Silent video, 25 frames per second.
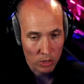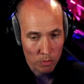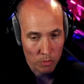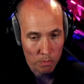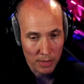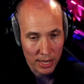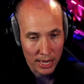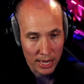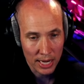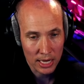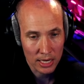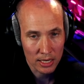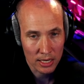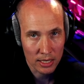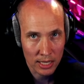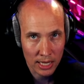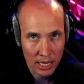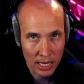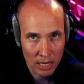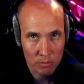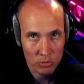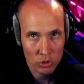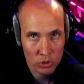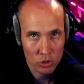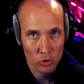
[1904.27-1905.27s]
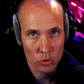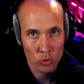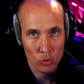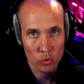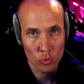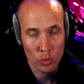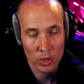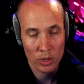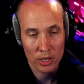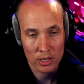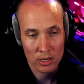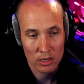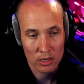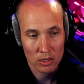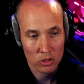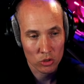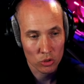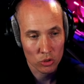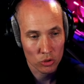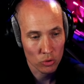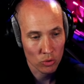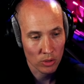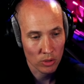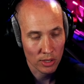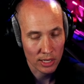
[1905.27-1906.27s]
mainly comes through when you
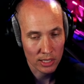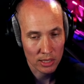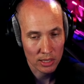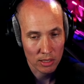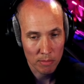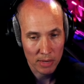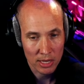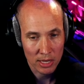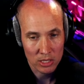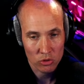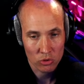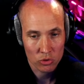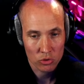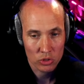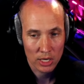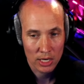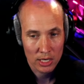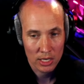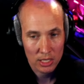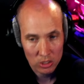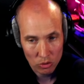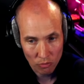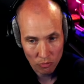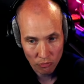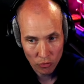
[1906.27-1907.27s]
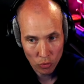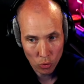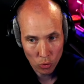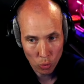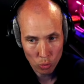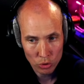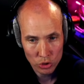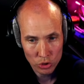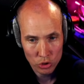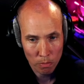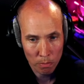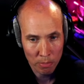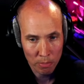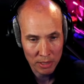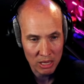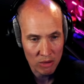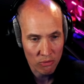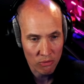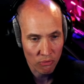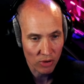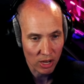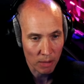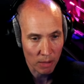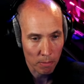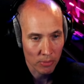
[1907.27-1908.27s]
do like the mastering chain is, of course, you
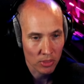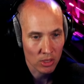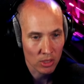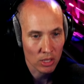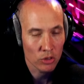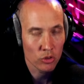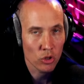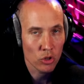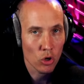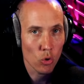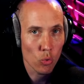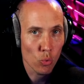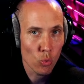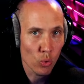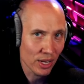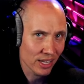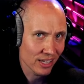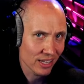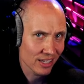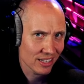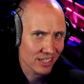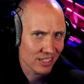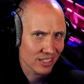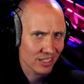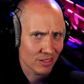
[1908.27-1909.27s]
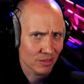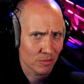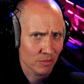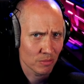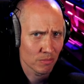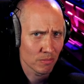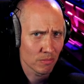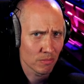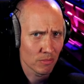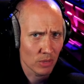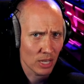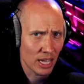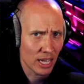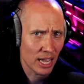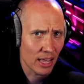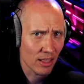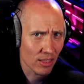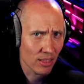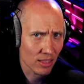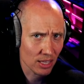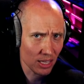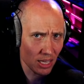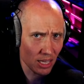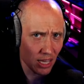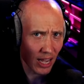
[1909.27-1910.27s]
beef up the low end and
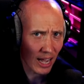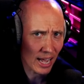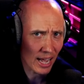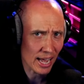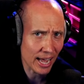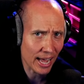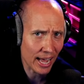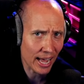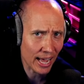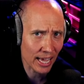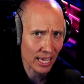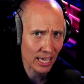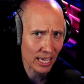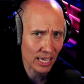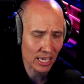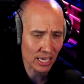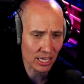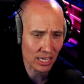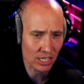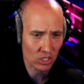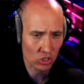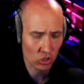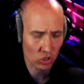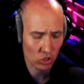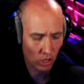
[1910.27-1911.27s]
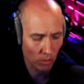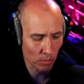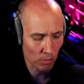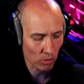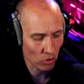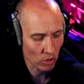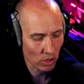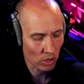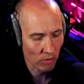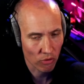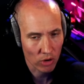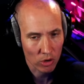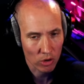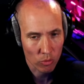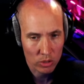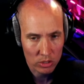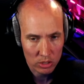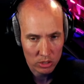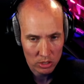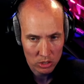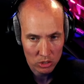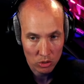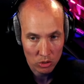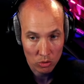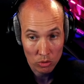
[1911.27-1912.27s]
the highest shimmery frequency.
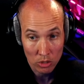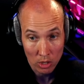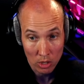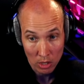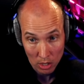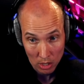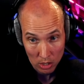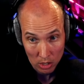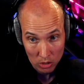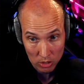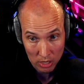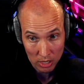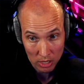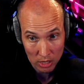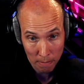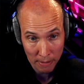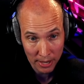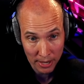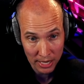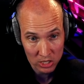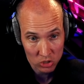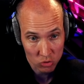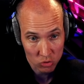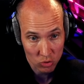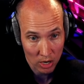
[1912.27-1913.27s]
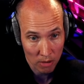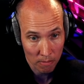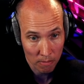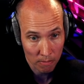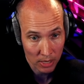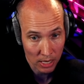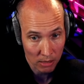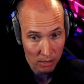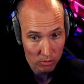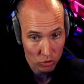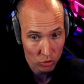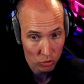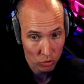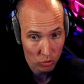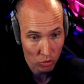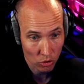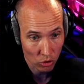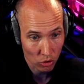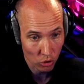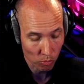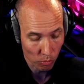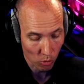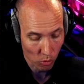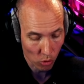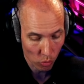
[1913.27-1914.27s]
So you hear the bass drum come through a
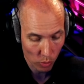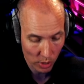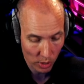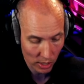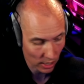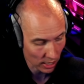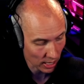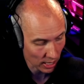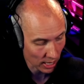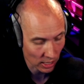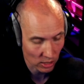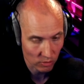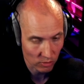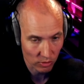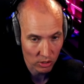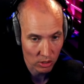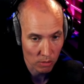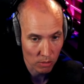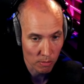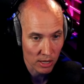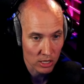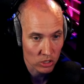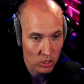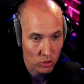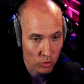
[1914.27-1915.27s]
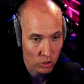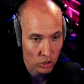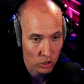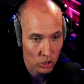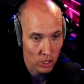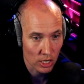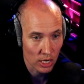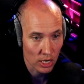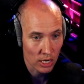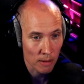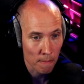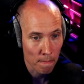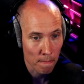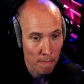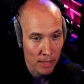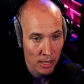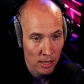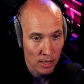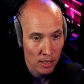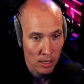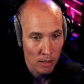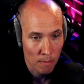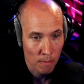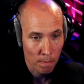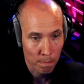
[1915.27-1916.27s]
lot more when I activate the mastering chain.
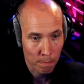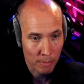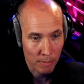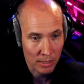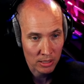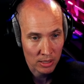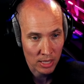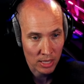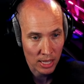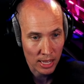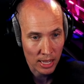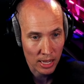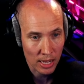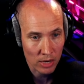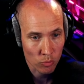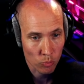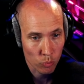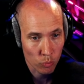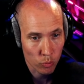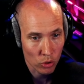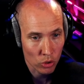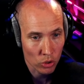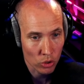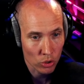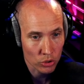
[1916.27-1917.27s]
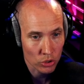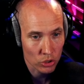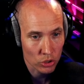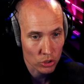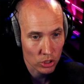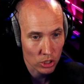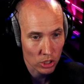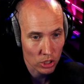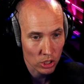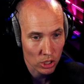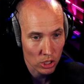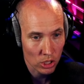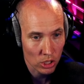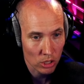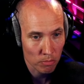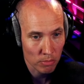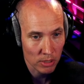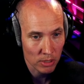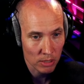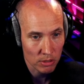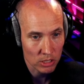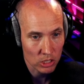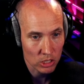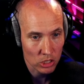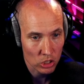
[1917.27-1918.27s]
But that was the
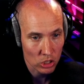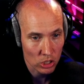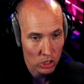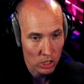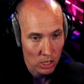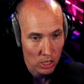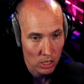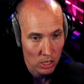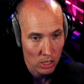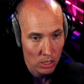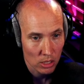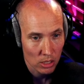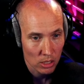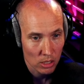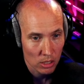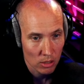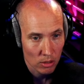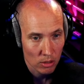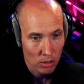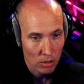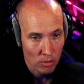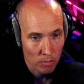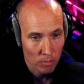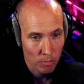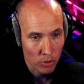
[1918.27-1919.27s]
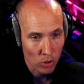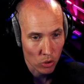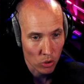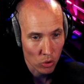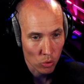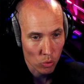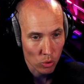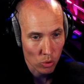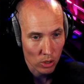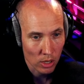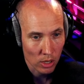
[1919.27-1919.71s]
BBC Pro